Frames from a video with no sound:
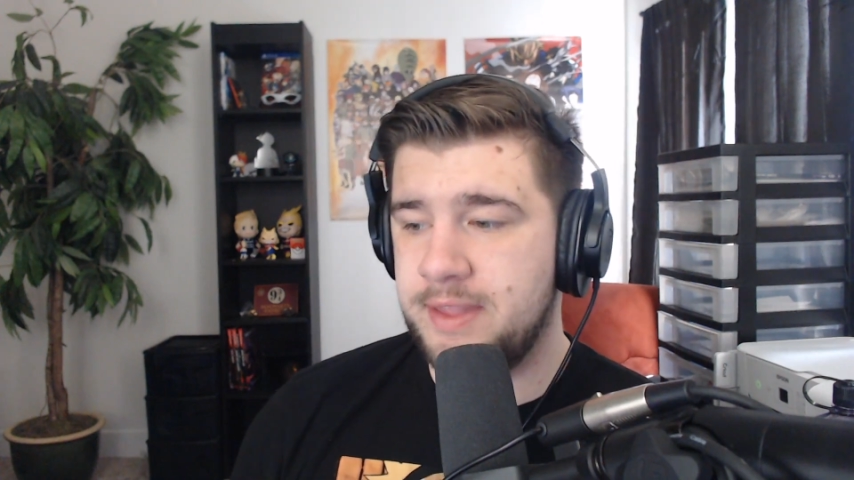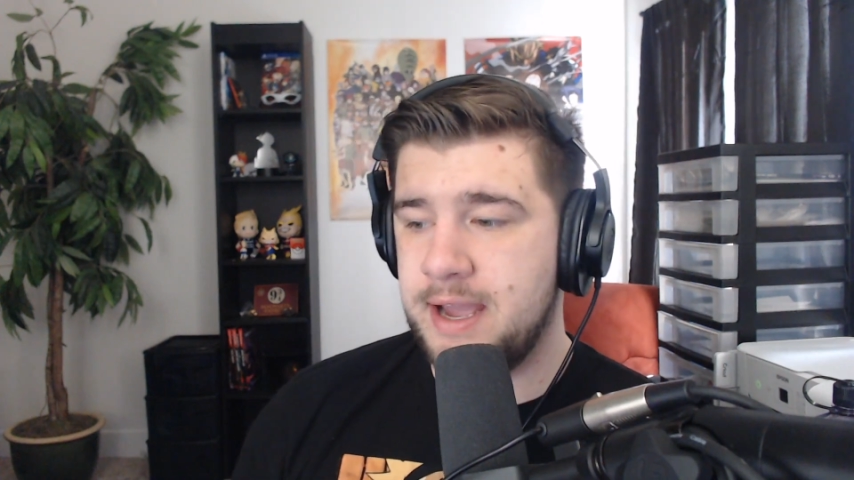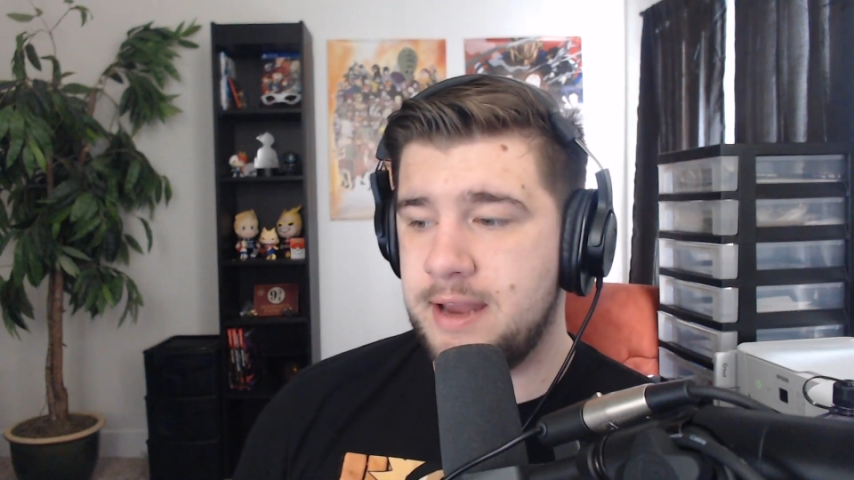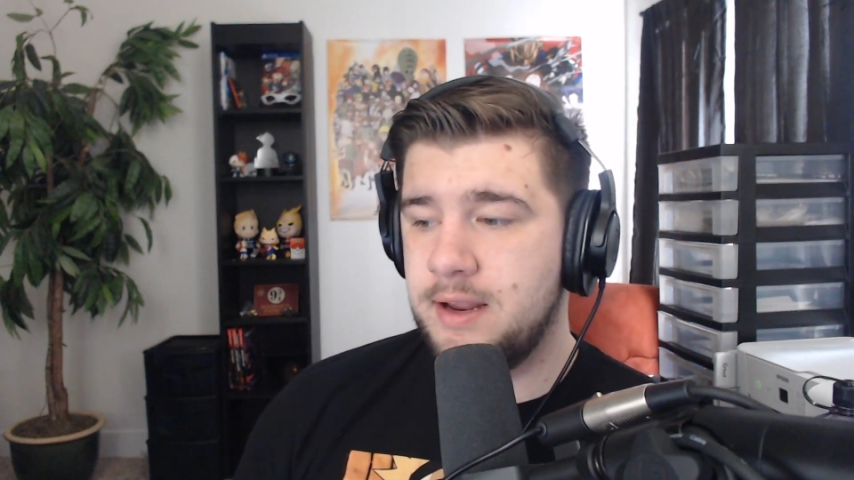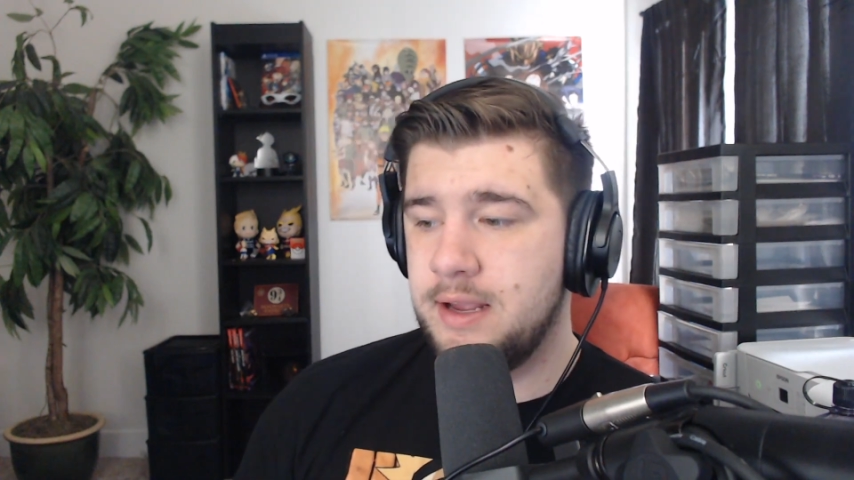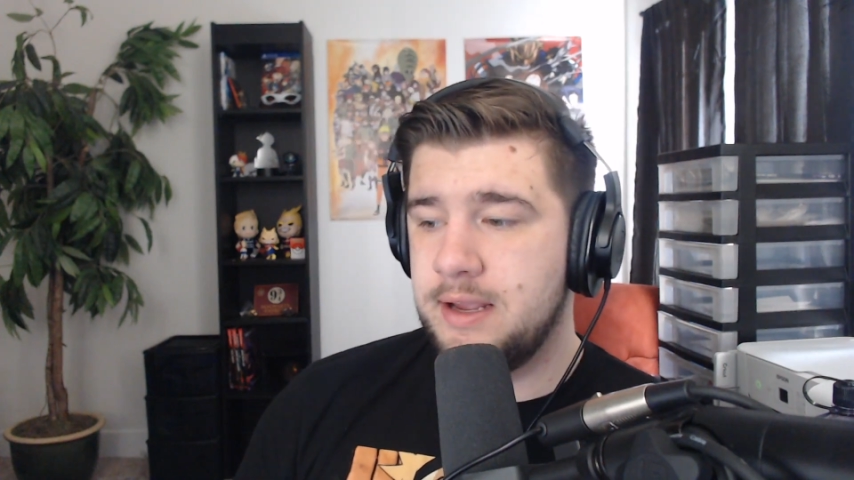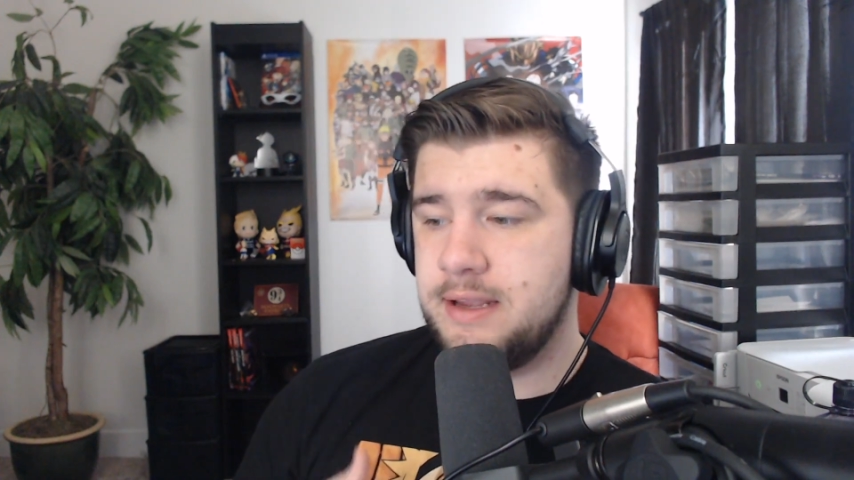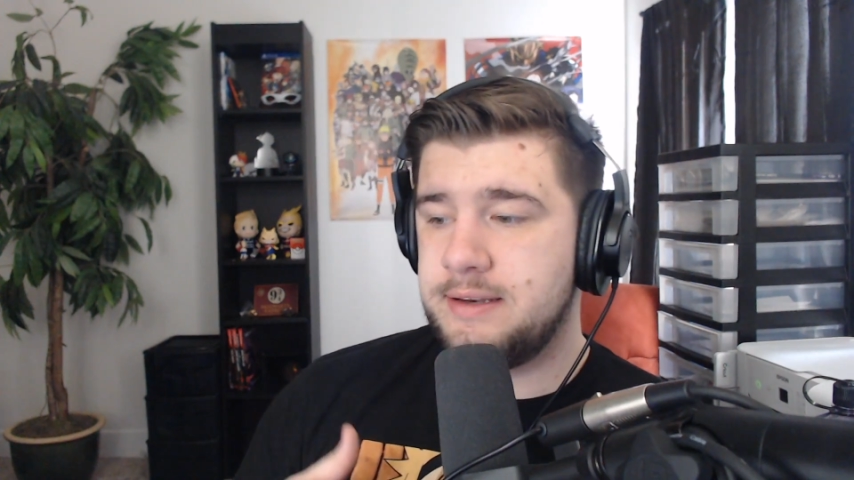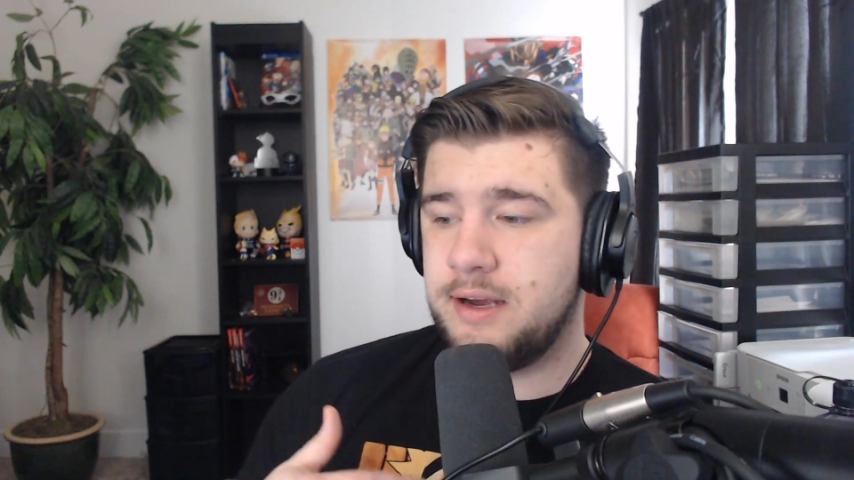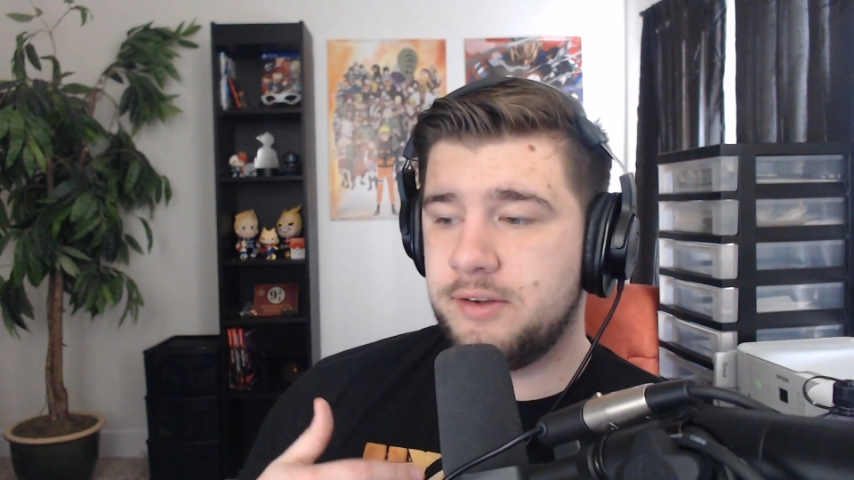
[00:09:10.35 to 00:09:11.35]
that he
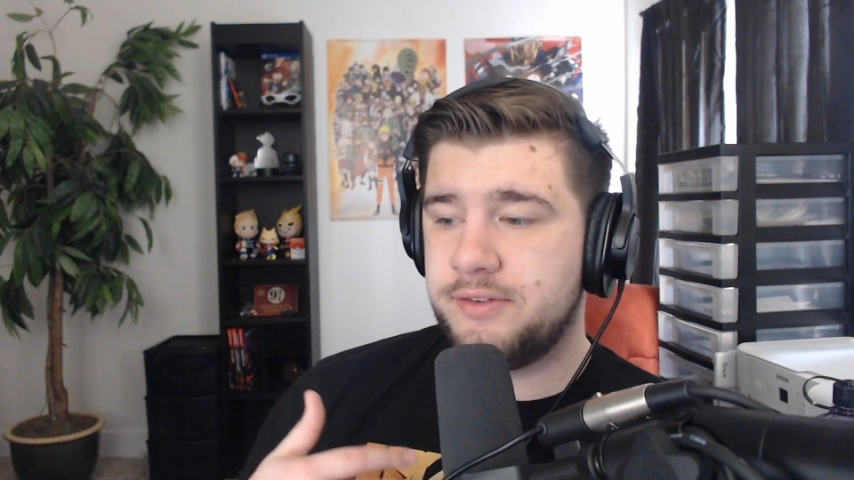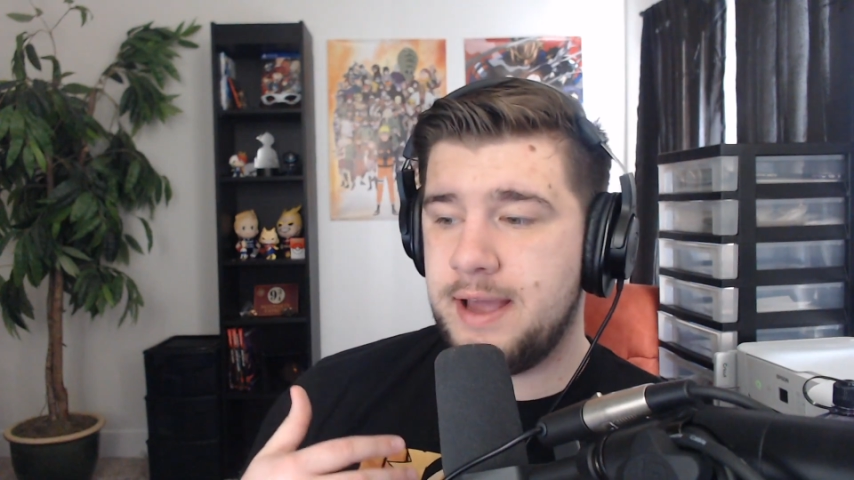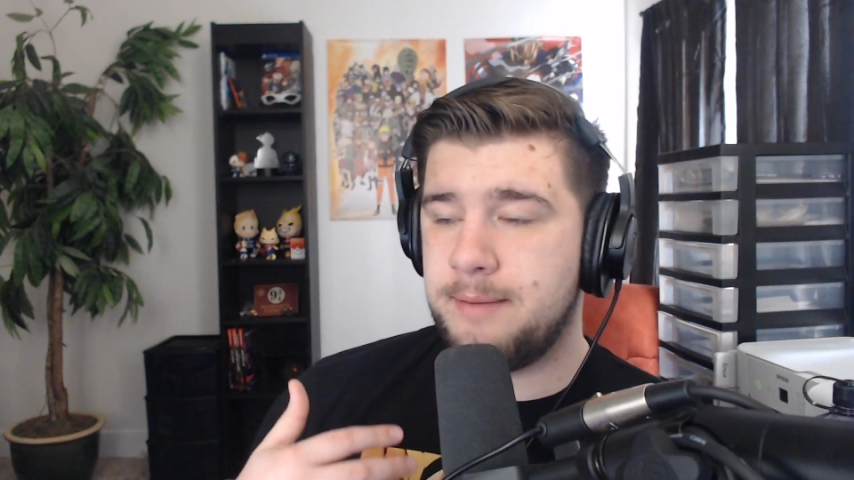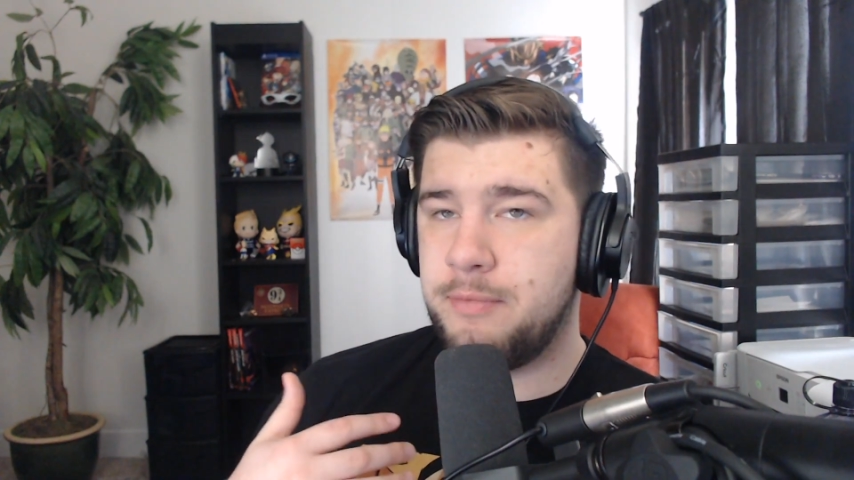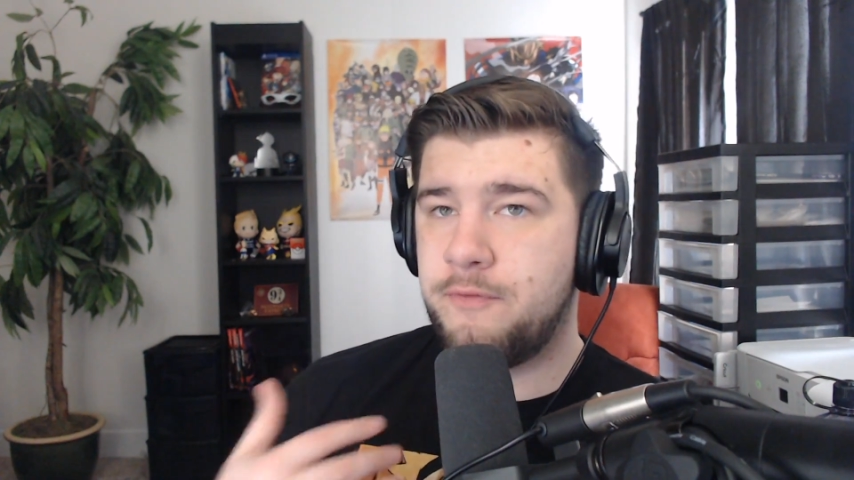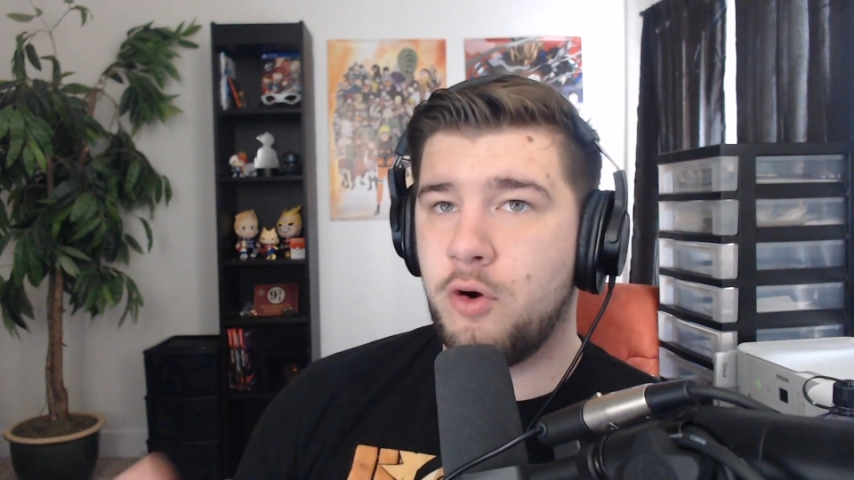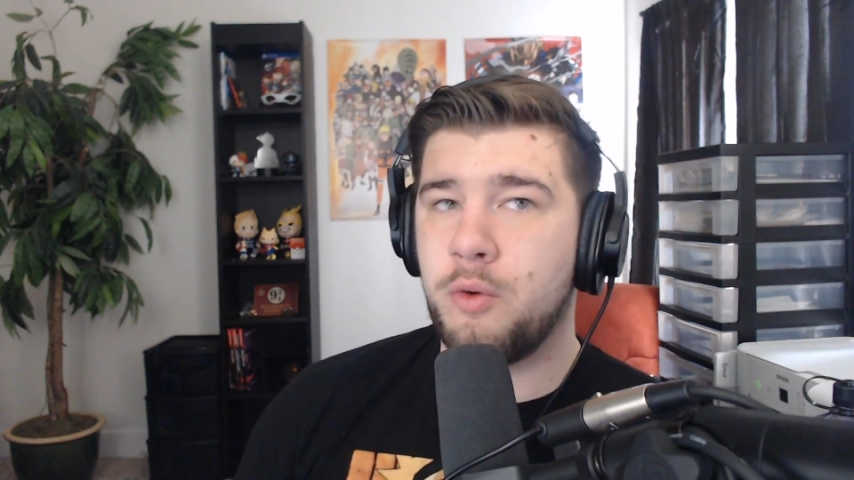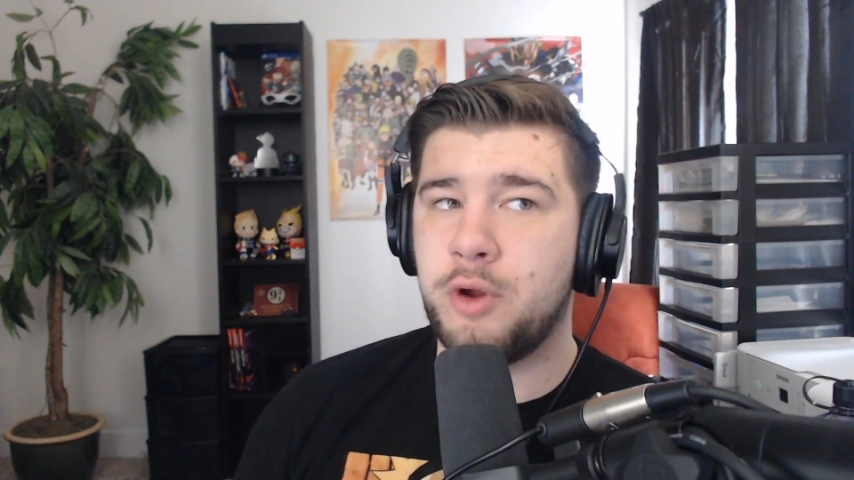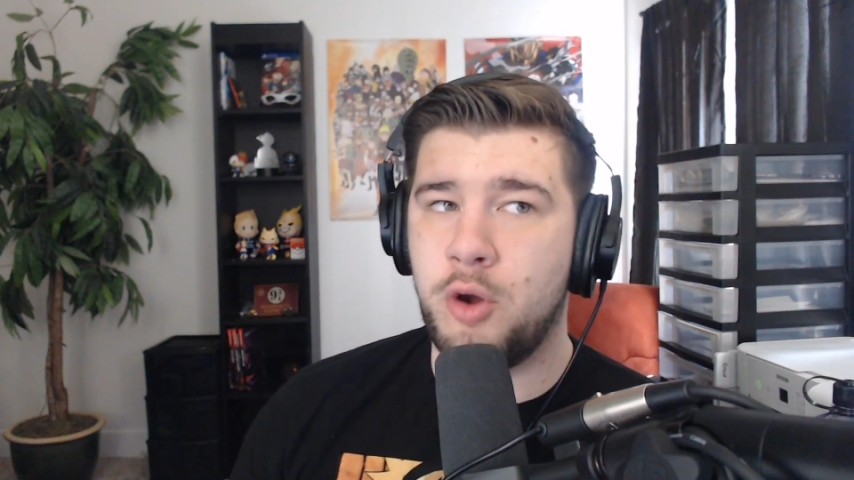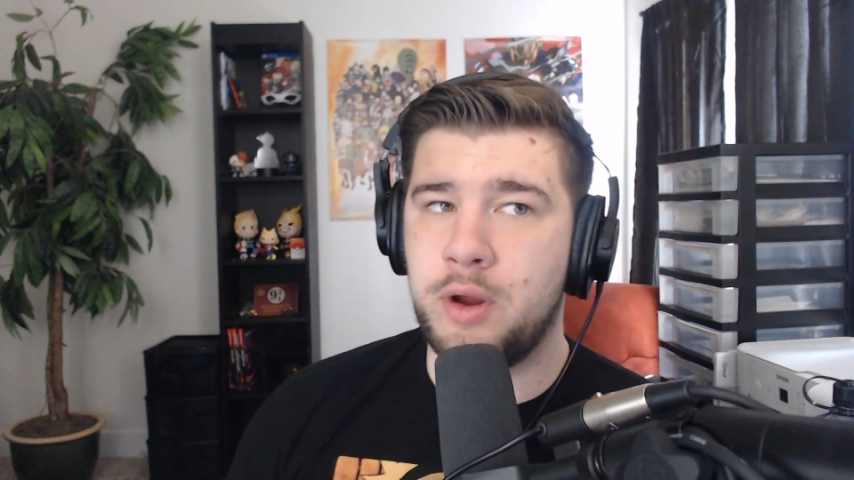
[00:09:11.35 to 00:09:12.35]
tells that before
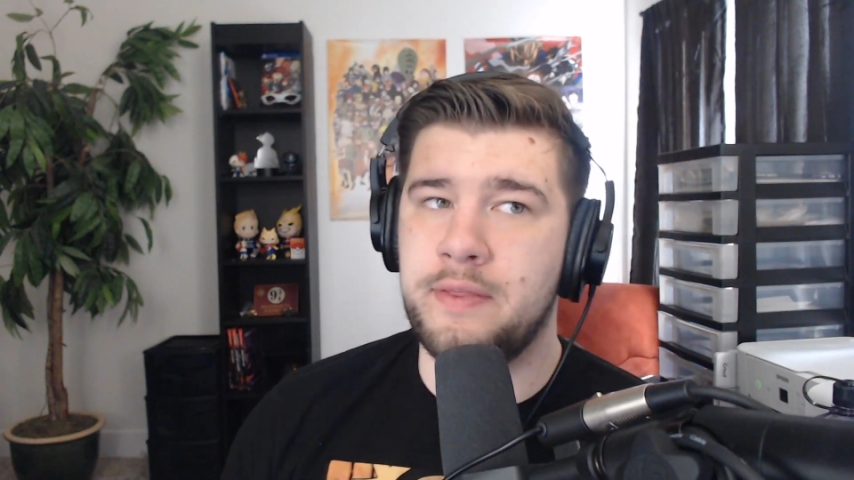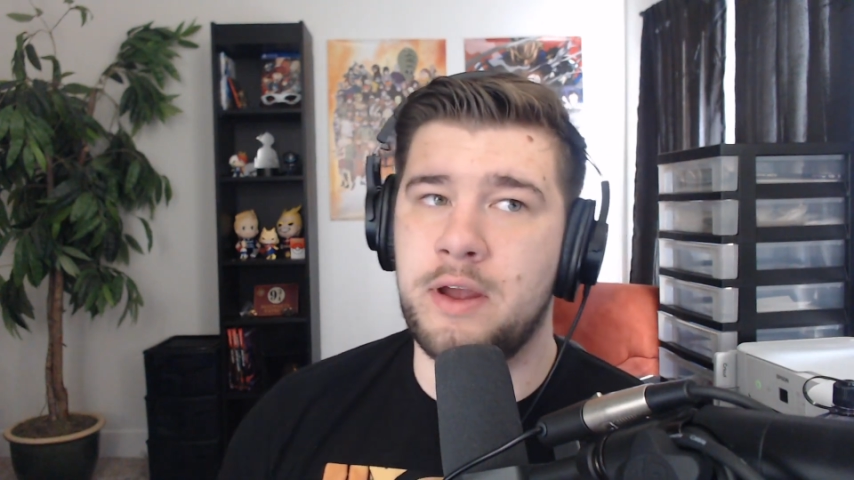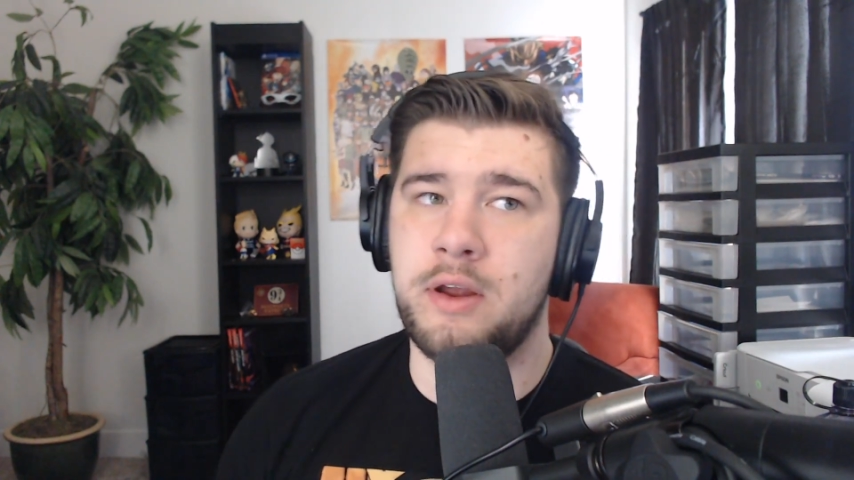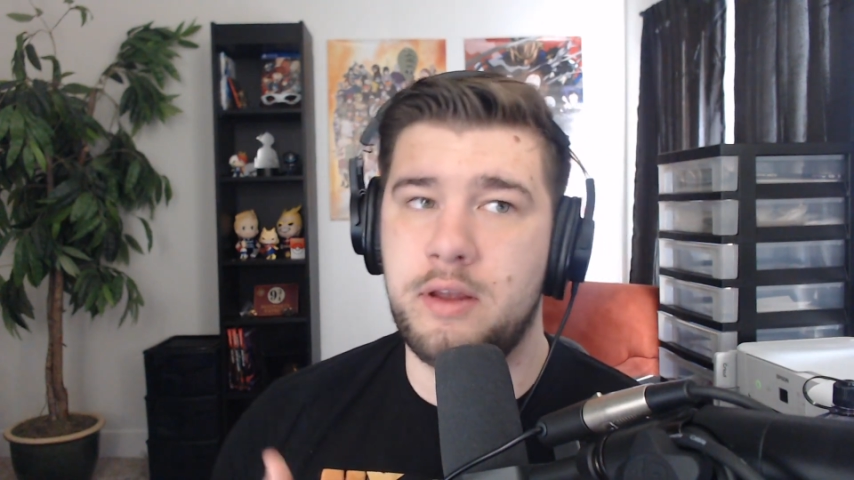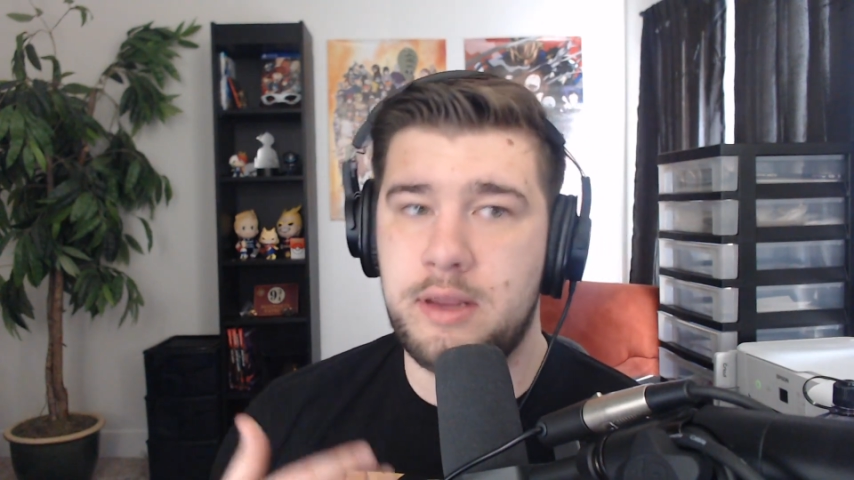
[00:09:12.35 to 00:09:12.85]
we're going in there,